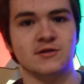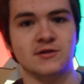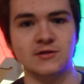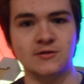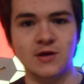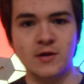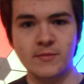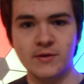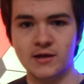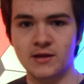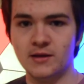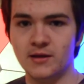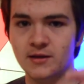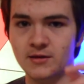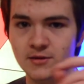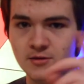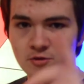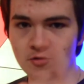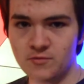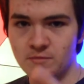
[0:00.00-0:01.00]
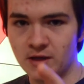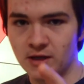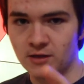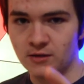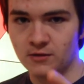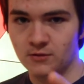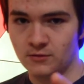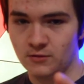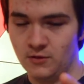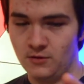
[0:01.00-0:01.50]
So I'm going to let you make
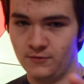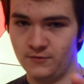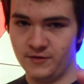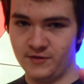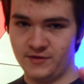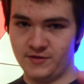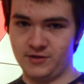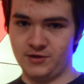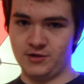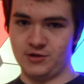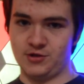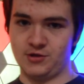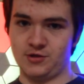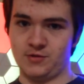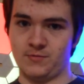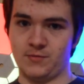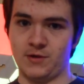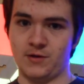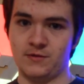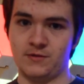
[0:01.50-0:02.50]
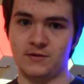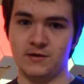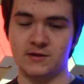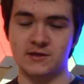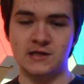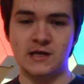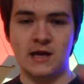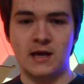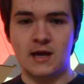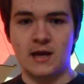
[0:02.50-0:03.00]
your own decision about
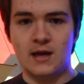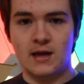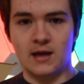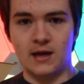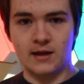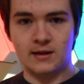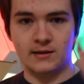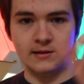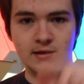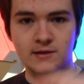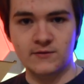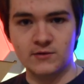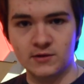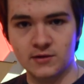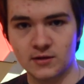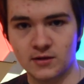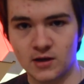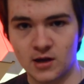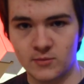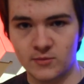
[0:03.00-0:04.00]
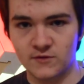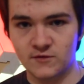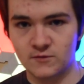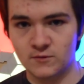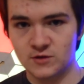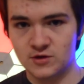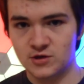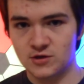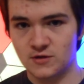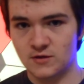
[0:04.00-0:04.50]
this and leave it in the comments
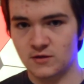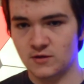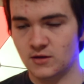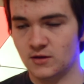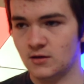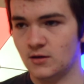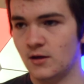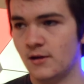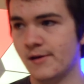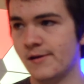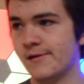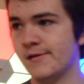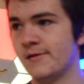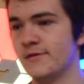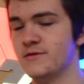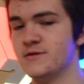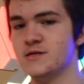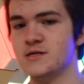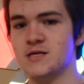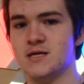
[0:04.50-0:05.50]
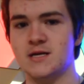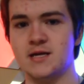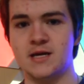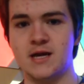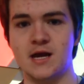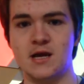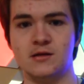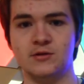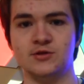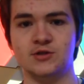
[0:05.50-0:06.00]
what you think. The
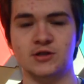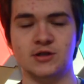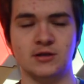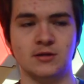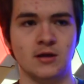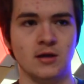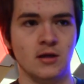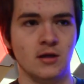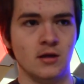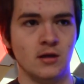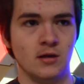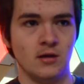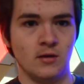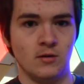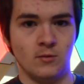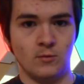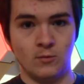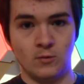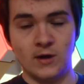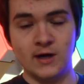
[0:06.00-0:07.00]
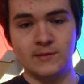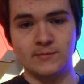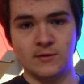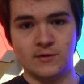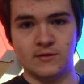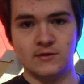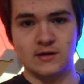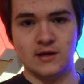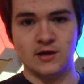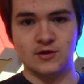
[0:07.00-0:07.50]
Nalgene
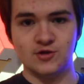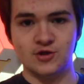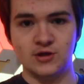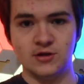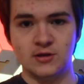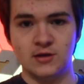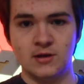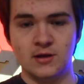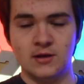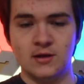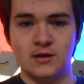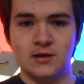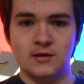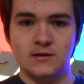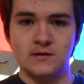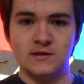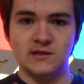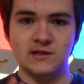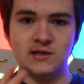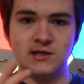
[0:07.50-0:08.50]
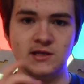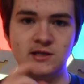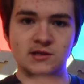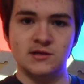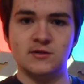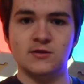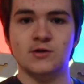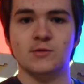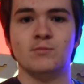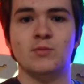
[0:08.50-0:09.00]
wide-mouth nalgene is
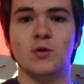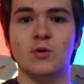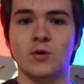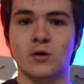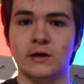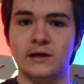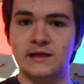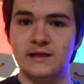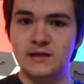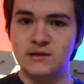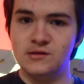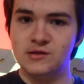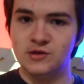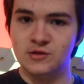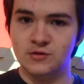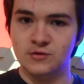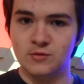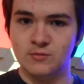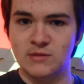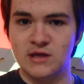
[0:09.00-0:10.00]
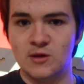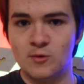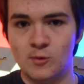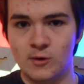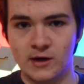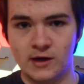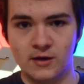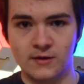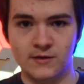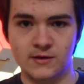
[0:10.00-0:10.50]
easier to pour into,
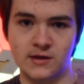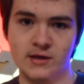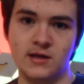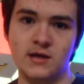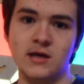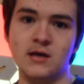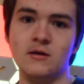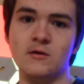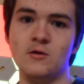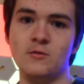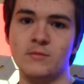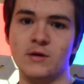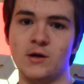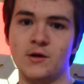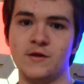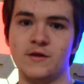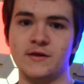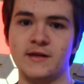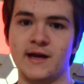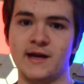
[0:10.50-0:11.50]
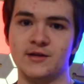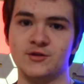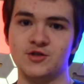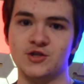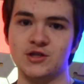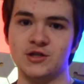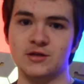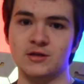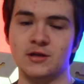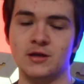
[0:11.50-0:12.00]
meanwhile the narrow-mouth
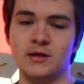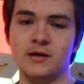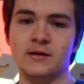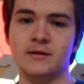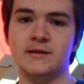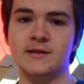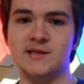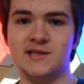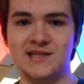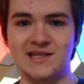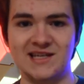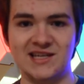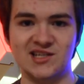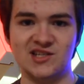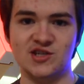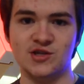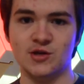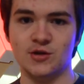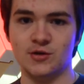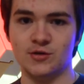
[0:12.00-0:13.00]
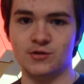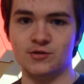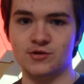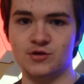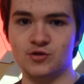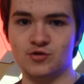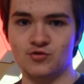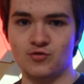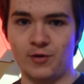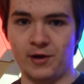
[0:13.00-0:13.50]
nalgene is easier
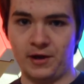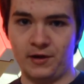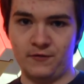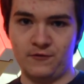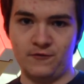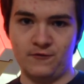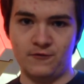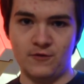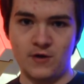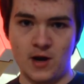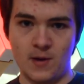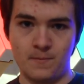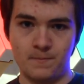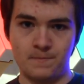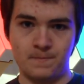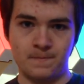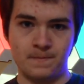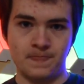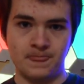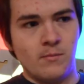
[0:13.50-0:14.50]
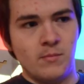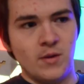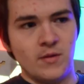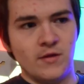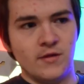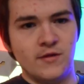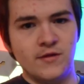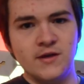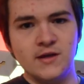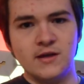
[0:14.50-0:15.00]
to drink from. But the
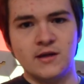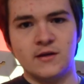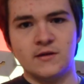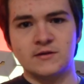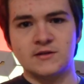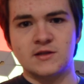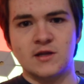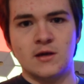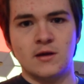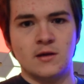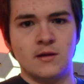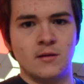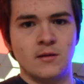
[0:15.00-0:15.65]
thing is,